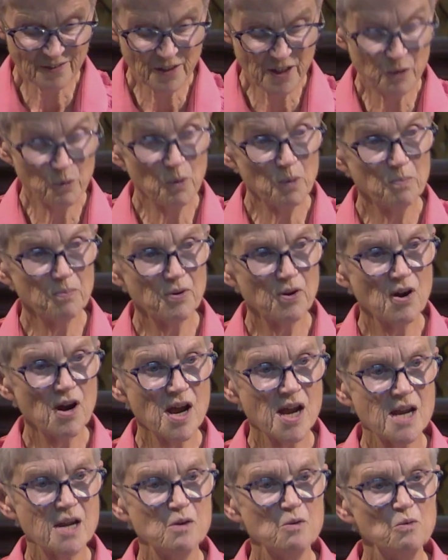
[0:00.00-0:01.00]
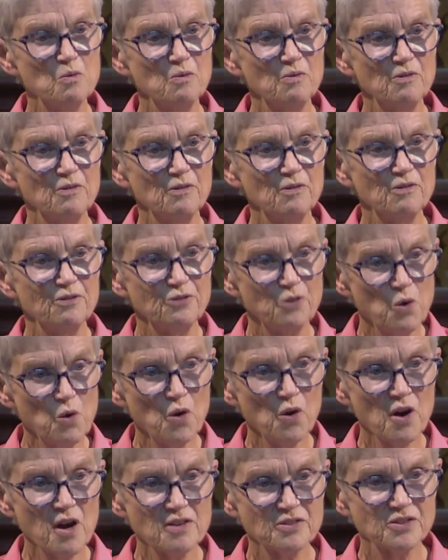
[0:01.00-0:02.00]
will pray for
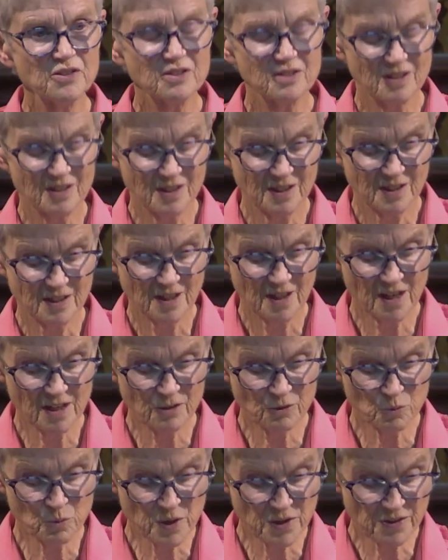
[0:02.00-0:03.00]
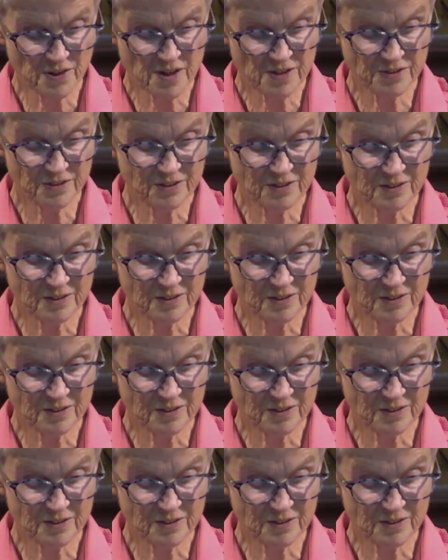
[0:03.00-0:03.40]
us and with us.